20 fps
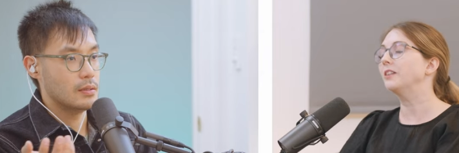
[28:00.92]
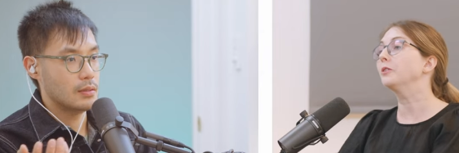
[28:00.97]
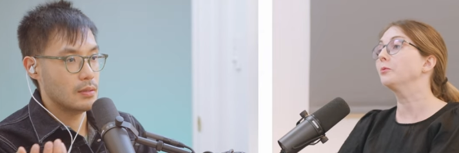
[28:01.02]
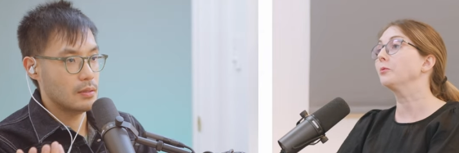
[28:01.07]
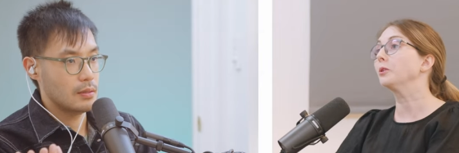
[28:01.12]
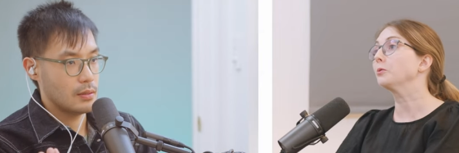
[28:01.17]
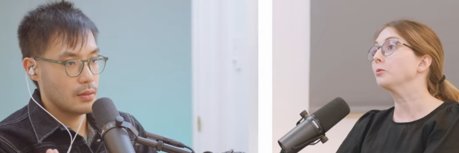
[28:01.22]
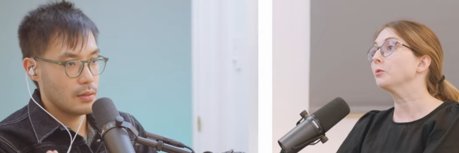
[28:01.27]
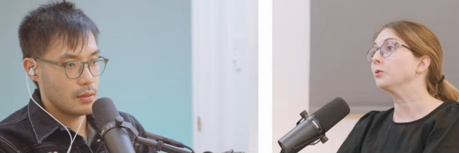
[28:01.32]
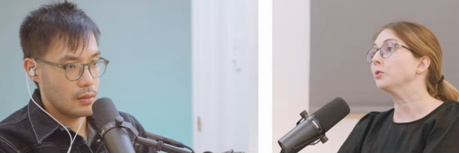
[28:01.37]

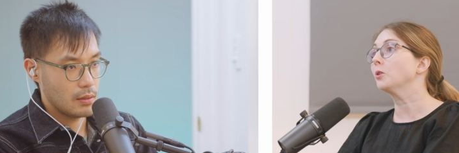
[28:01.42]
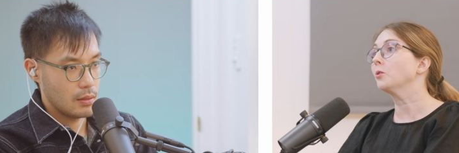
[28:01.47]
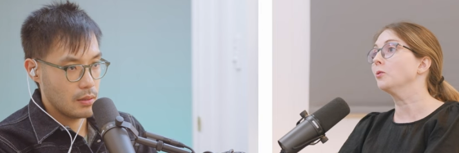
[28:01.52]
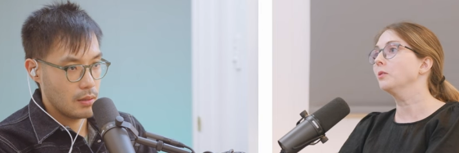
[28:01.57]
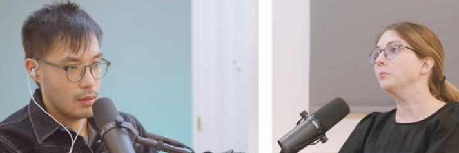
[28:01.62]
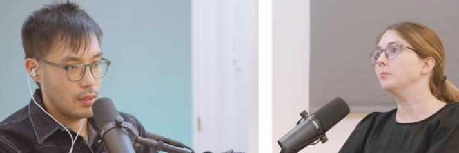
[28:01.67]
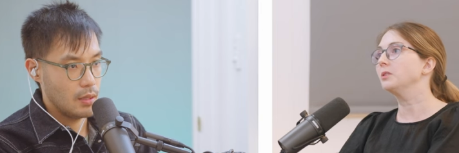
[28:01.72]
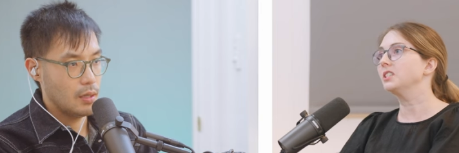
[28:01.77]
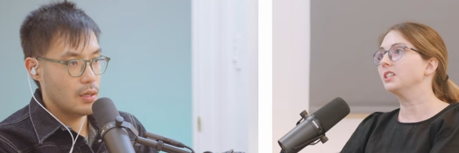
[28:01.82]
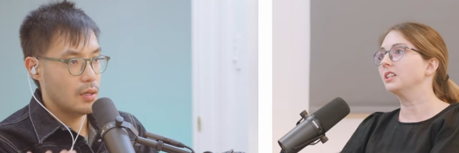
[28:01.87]
Speaker 1: erythritol
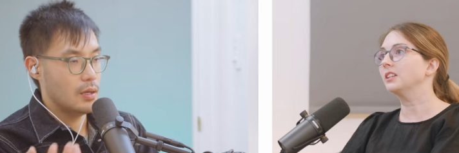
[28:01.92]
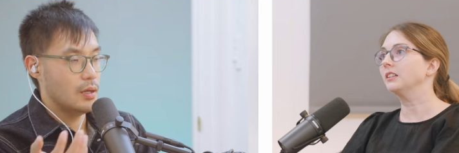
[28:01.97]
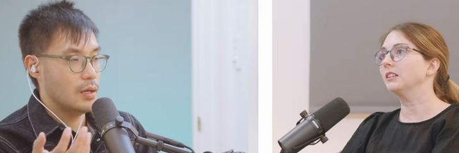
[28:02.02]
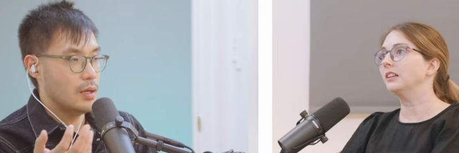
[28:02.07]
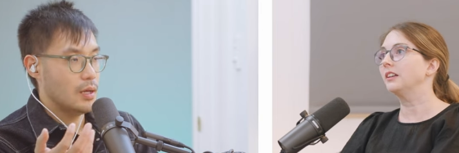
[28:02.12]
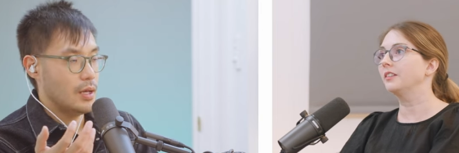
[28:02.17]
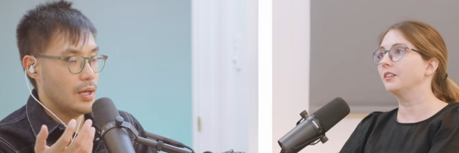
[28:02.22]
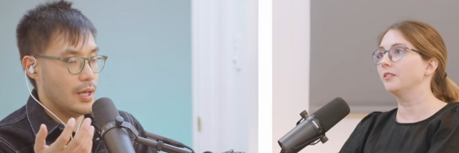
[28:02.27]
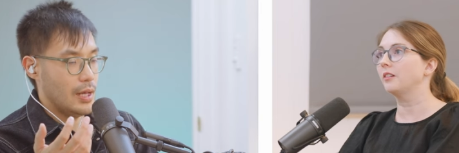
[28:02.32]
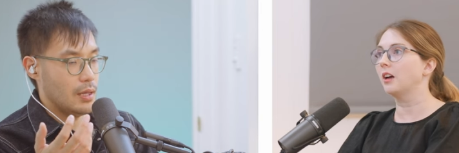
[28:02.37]
in particular.
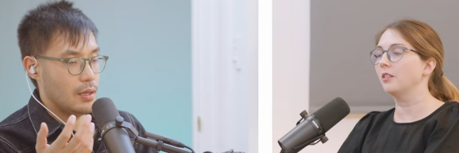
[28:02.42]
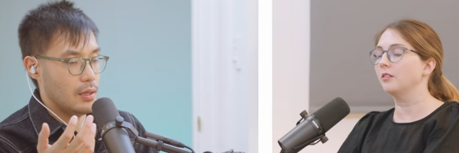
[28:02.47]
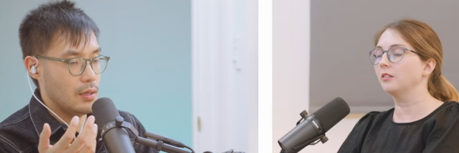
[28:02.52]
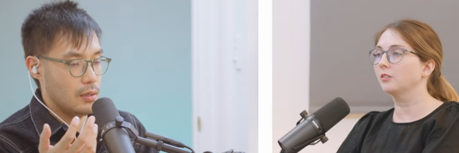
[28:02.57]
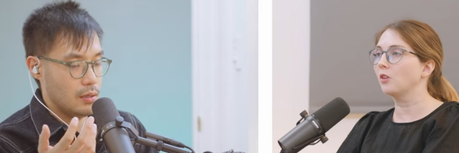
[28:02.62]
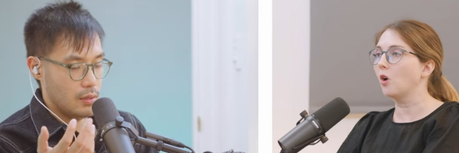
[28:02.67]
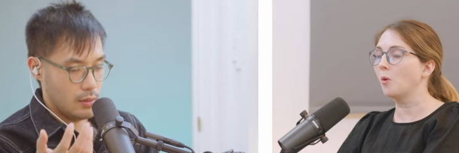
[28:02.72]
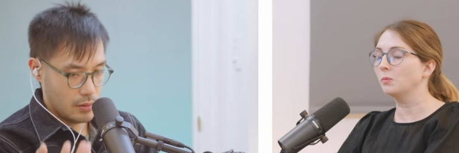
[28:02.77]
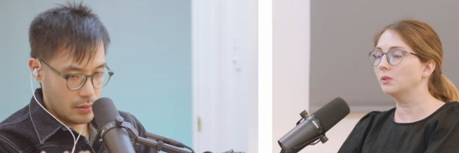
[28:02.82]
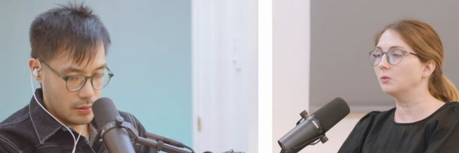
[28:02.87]
There are other
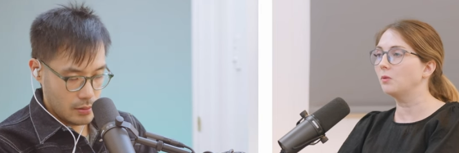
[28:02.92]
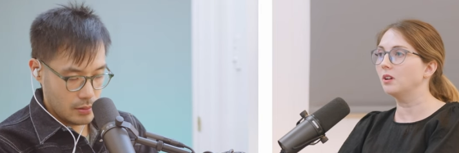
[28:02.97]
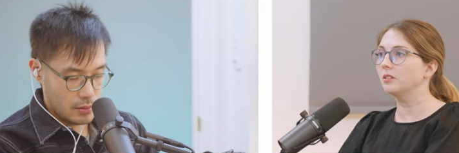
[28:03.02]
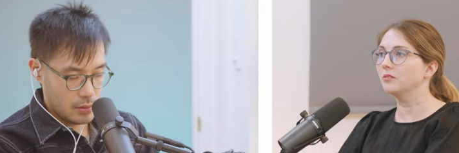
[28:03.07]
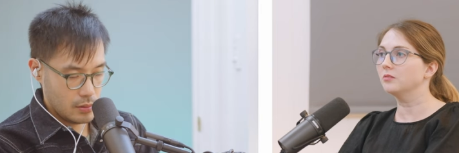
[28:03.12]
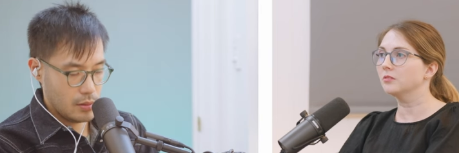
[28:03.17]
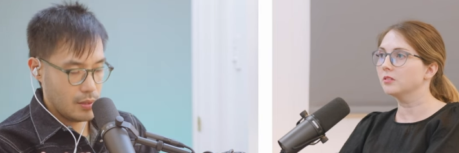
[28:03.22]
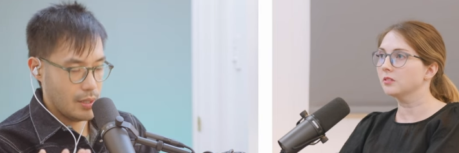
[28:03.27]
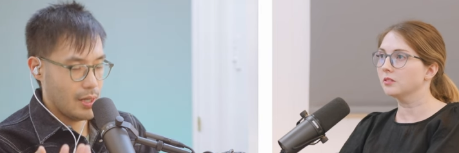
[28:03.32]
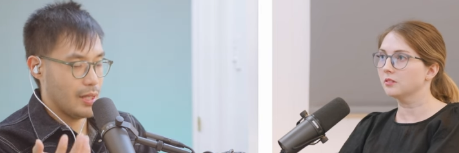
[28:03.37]
common
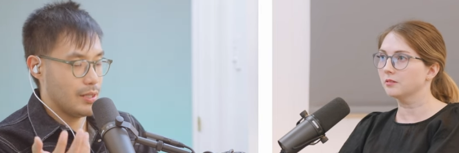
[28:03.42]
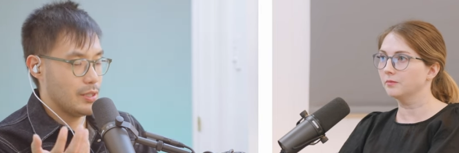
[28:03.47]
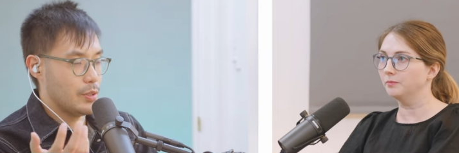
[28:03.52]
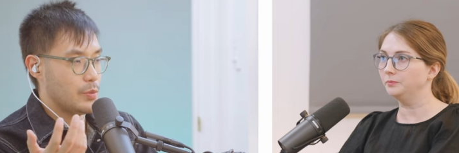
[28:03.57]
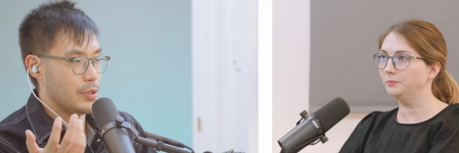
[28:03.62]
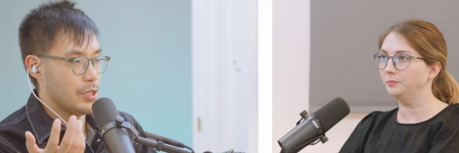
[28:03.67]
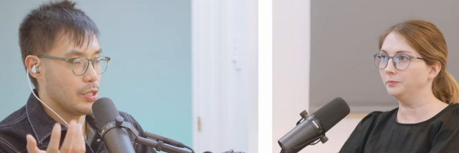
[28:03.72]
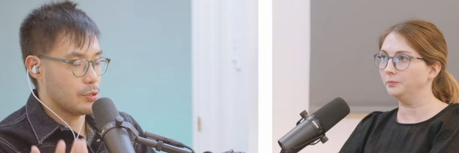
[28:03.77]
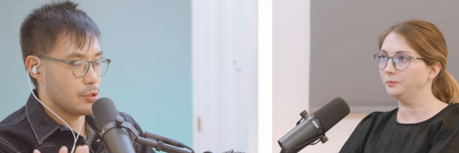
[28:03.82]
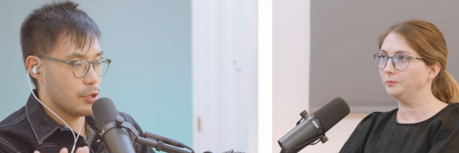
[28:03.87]
ones.
Speaker 2: And the mm.
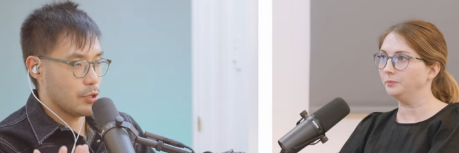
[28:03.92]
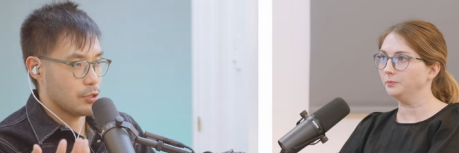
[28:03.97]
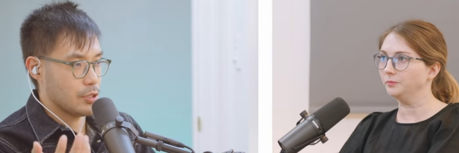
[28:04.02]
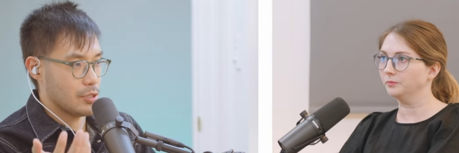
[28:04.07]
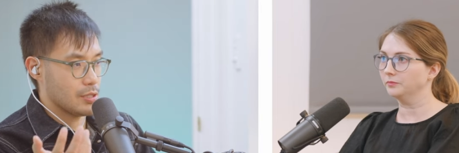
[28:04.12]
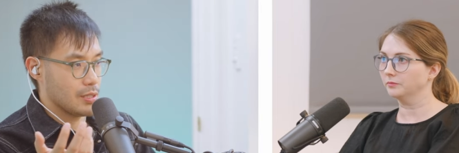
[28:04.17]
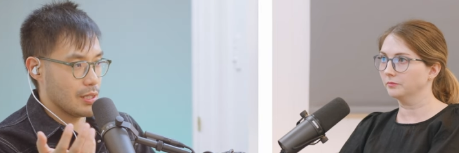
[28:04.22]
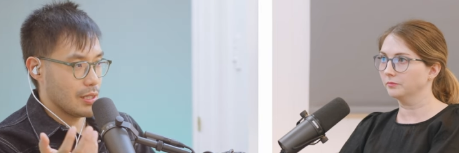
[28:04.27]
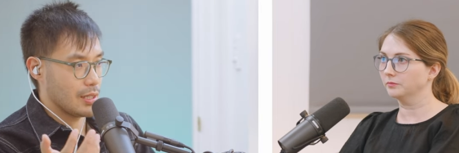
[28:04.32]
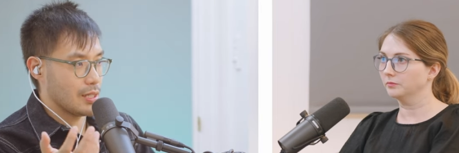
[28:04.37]

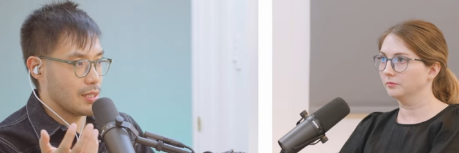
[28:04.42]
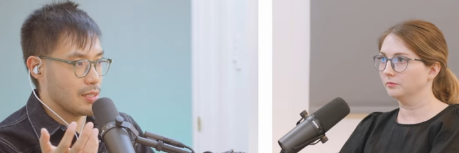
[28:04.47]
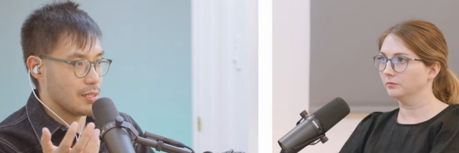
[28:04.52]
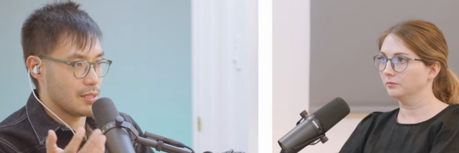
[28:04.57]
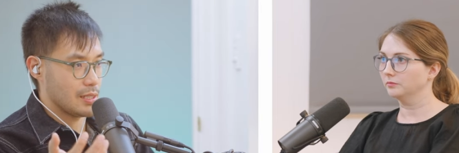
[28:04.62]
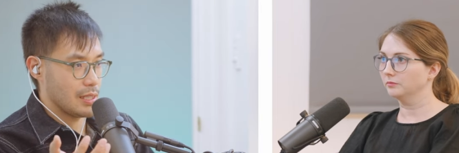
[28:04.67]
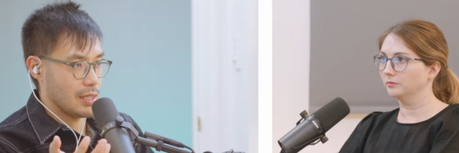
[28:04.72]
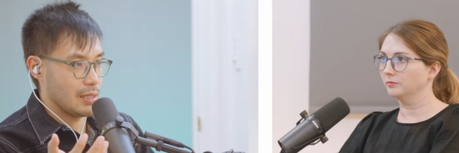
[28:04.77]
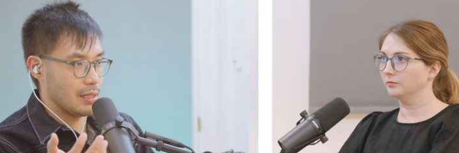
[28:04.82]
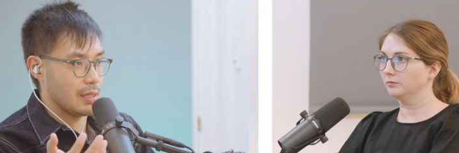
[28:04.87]
researchers did
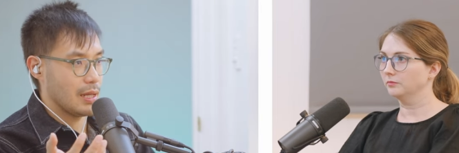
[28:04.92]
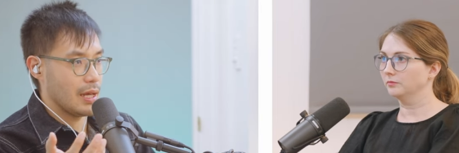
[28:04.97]
concede